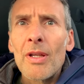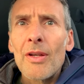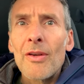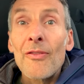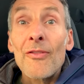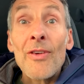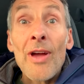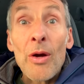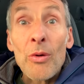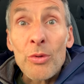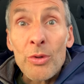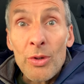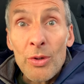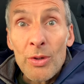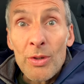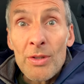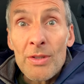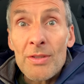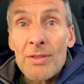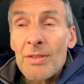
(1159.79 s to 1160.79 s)

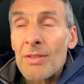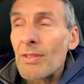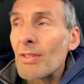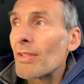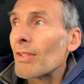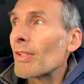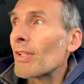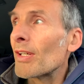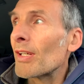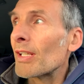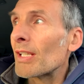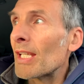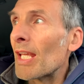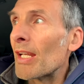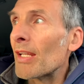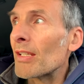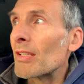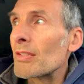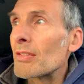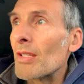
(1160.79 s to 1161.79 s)
founders, uh,
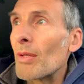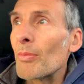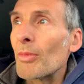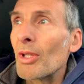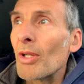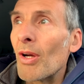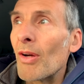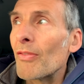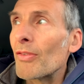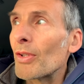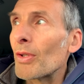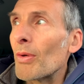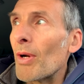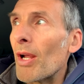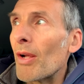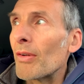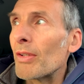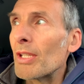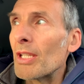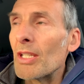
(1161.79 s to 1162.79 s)
getting something off the
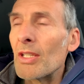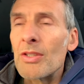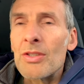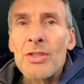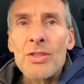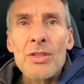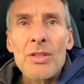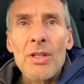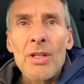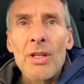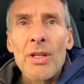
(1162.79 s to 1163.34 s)
ground, each